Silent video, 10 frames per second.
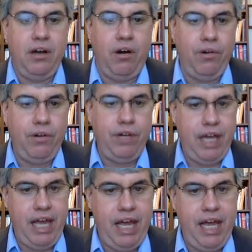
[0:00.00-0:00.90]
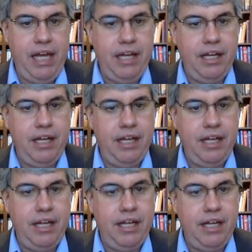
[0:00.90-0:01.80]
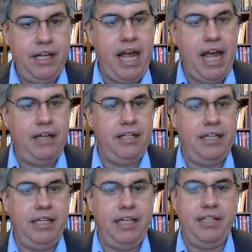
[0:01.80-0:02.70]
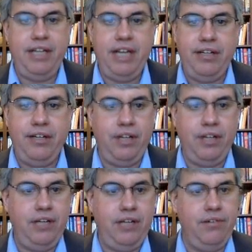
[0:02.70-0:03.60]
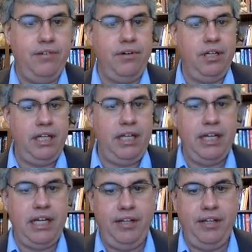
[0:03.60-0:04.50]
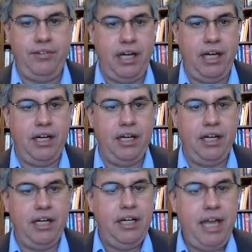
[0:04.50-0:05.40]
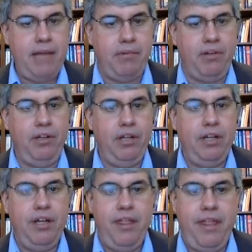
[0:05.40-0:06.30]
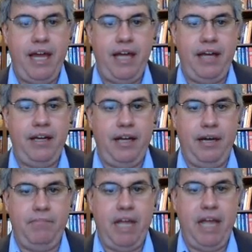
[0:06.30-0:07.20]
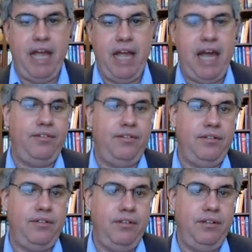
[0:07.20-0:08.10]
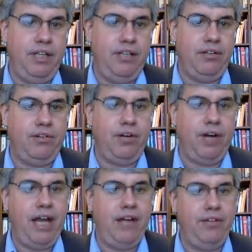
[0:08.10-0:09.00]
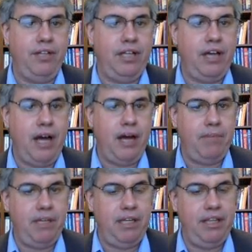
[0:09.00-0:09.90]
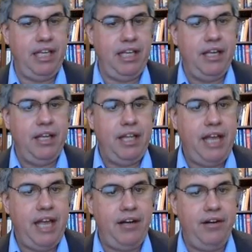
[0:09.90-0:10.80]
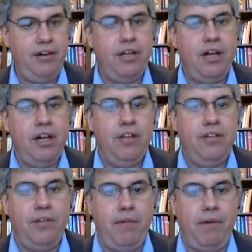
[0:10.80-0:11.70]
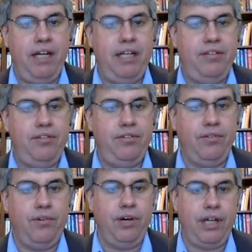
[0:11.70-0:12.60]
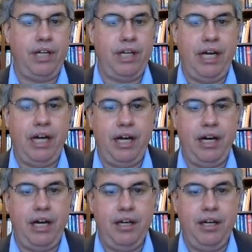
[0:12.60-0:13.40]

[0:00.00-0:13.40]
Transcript: OK, and it changes it into a really nice uh, table that um, has these little triangles at the top in the, the headers. So if I wanted to sort uh,